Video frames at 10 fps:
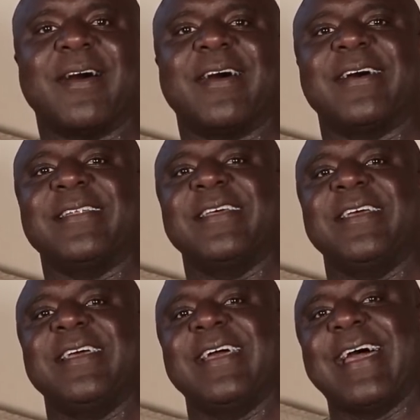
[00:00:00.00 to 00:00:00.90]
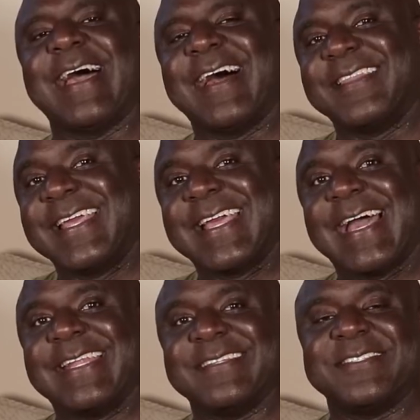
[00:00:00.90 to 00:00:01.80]
on how they
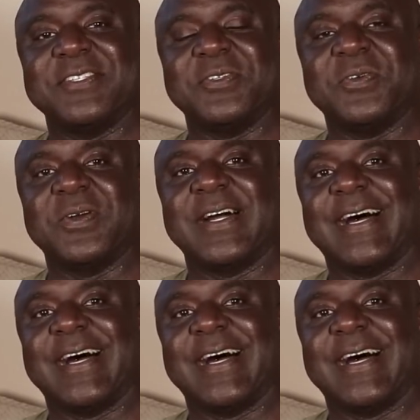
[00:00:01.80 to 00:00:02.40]
got into